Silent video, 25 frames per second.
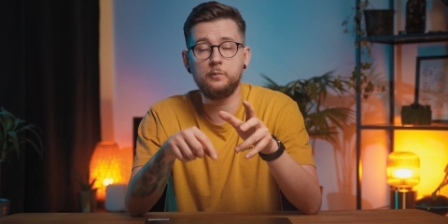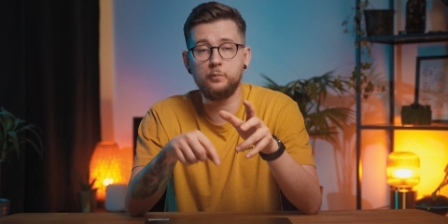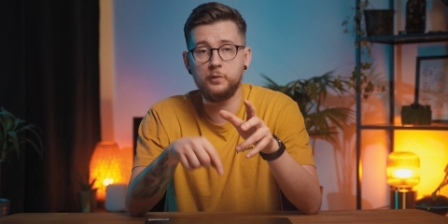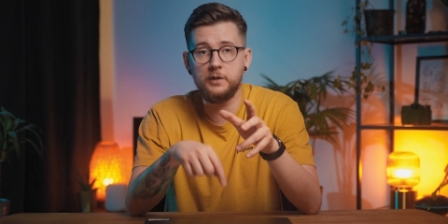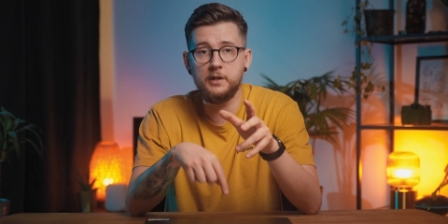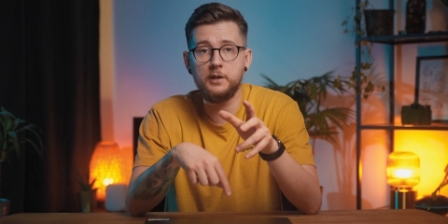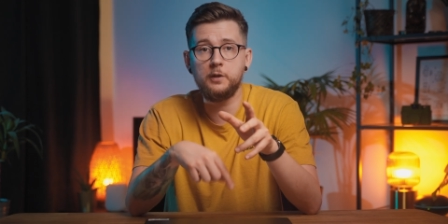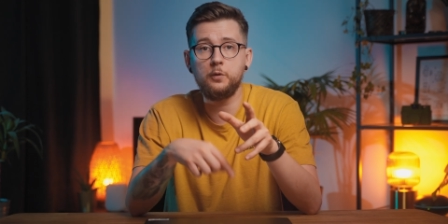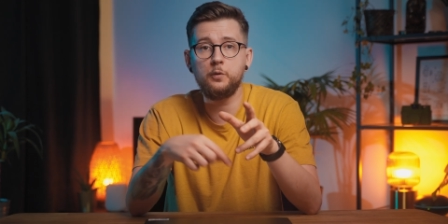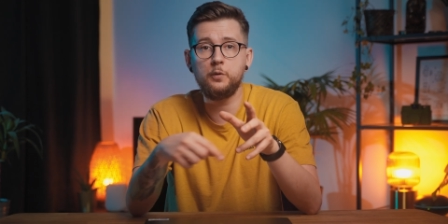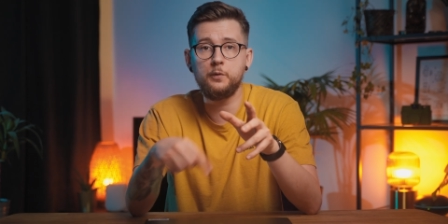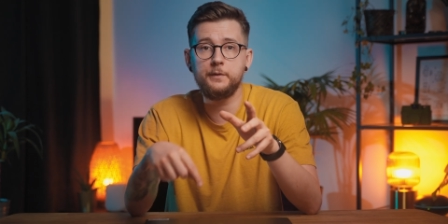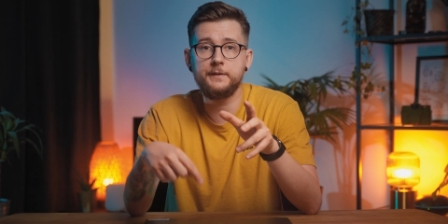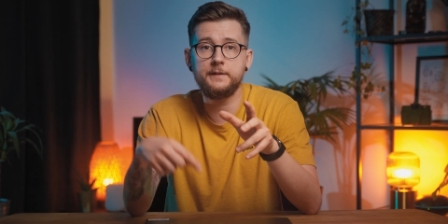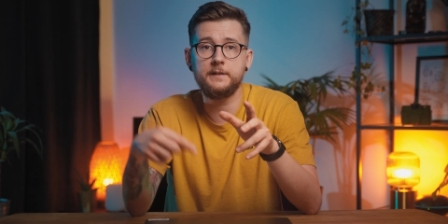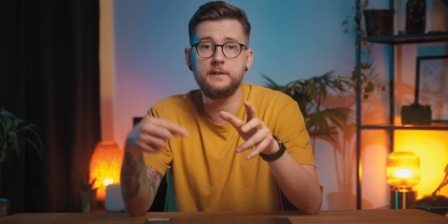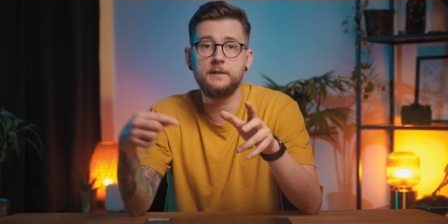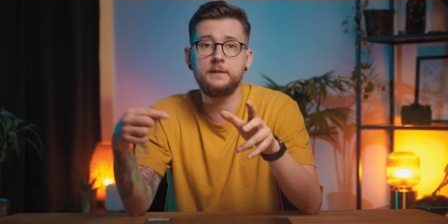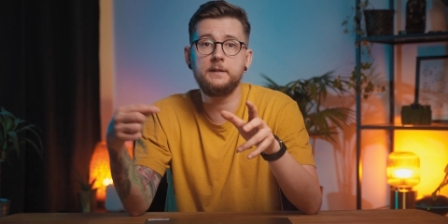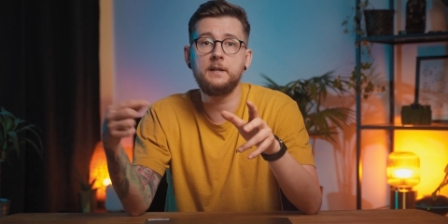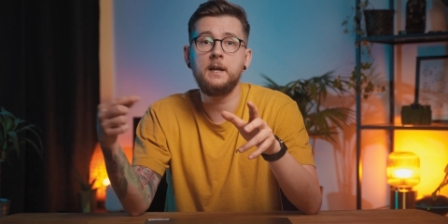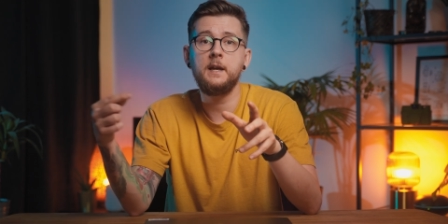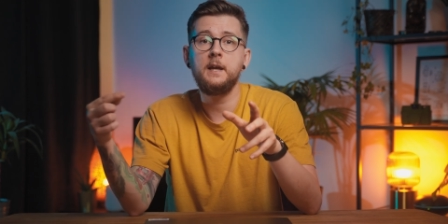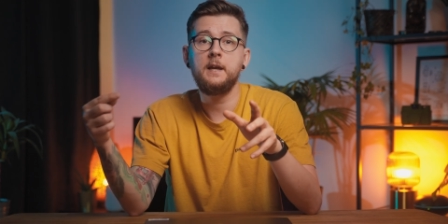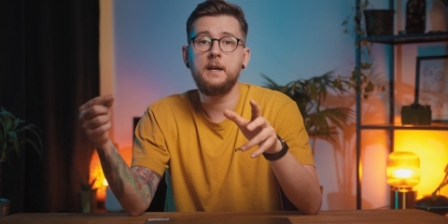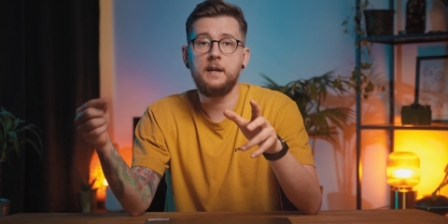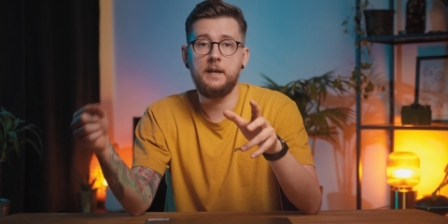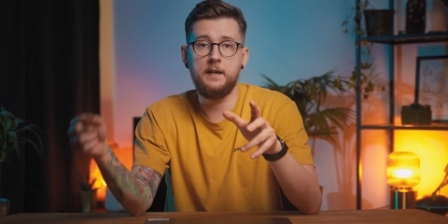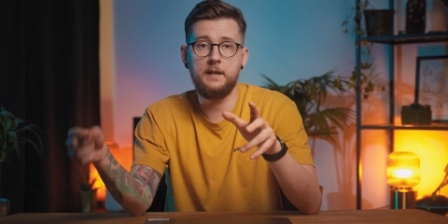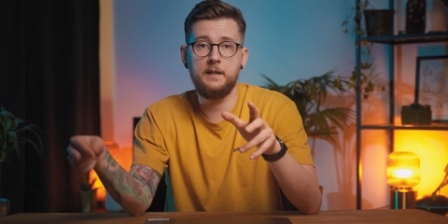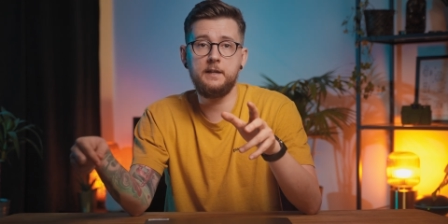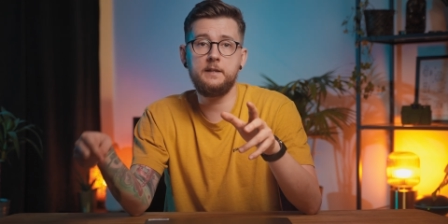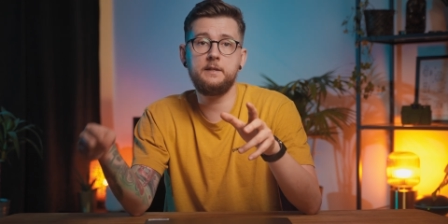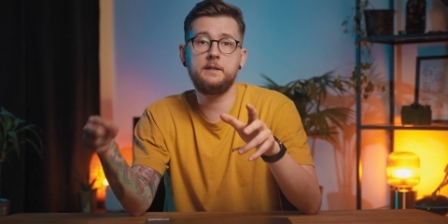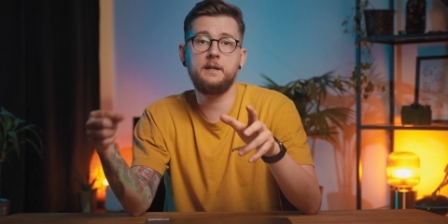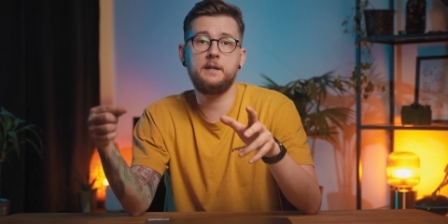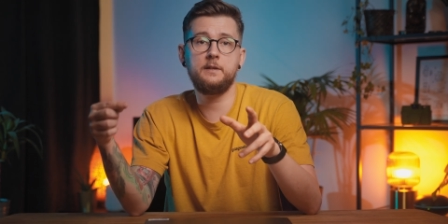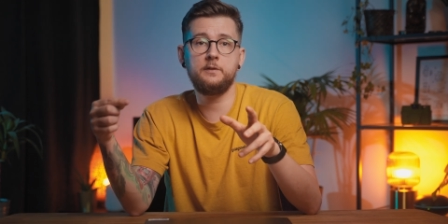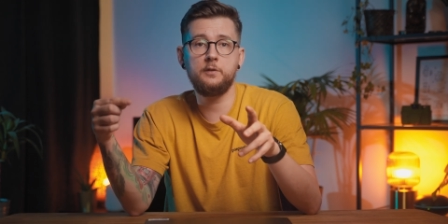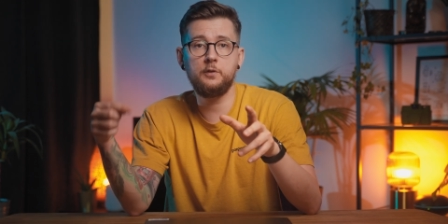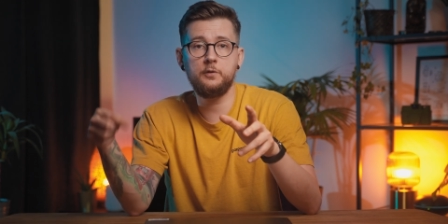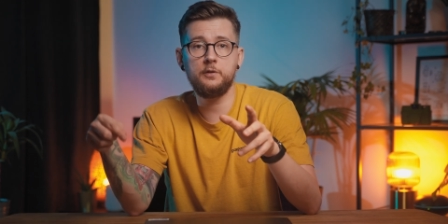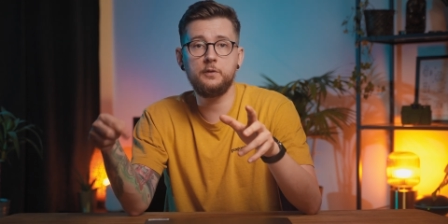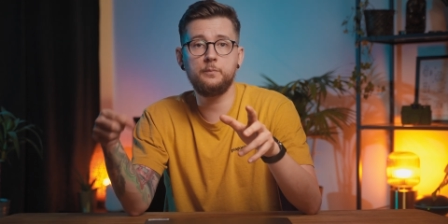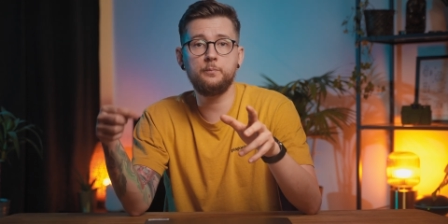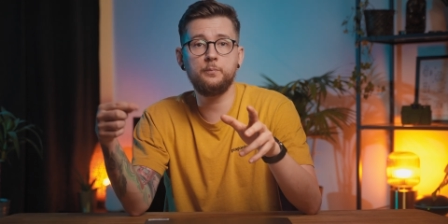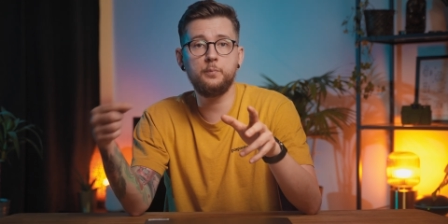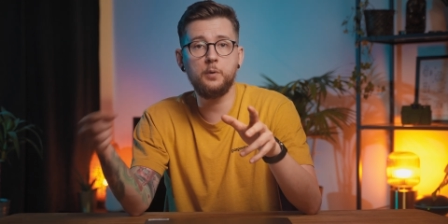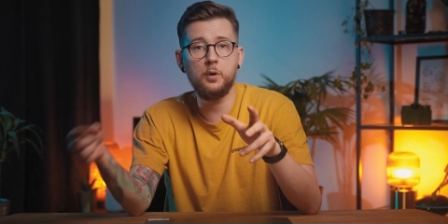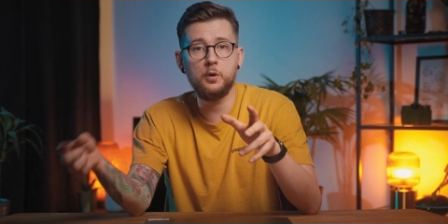reuse it in
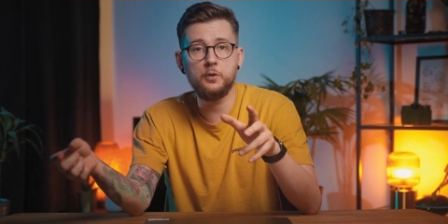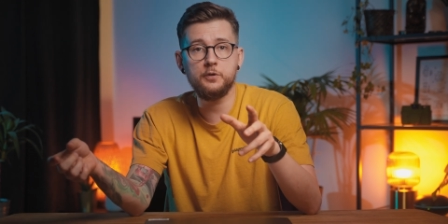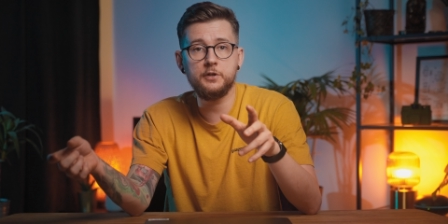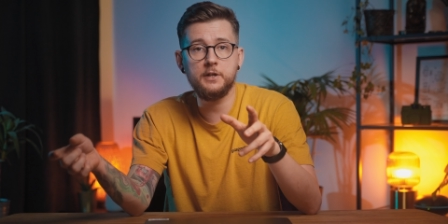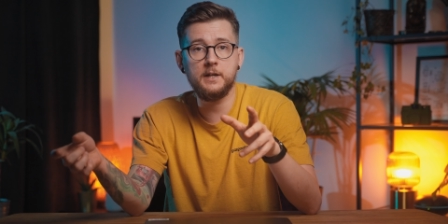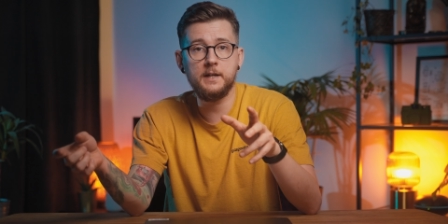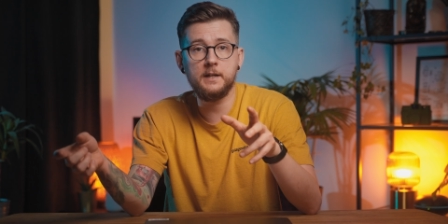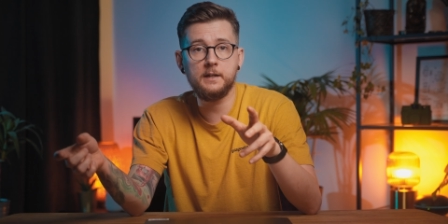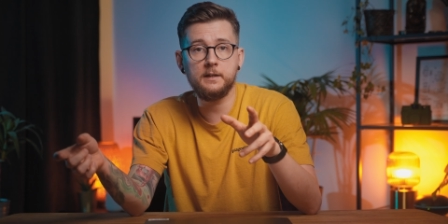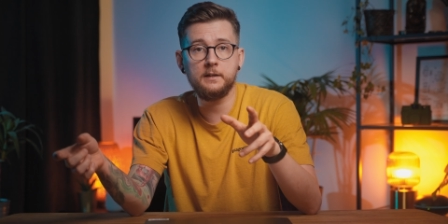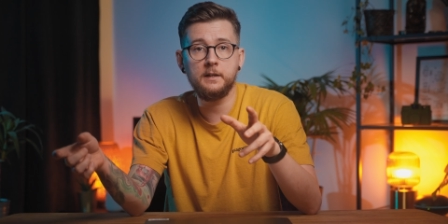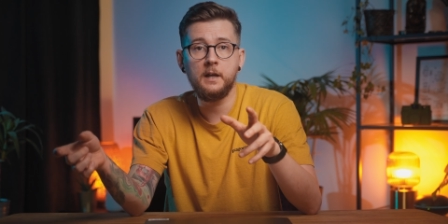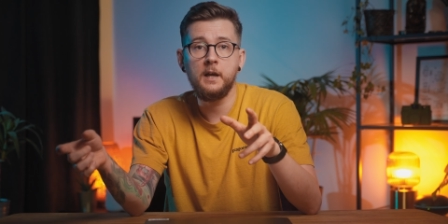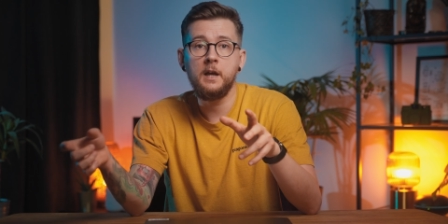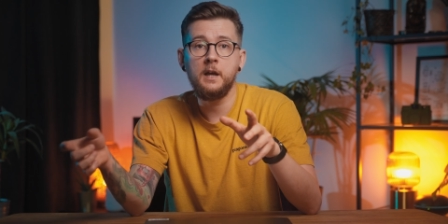another project.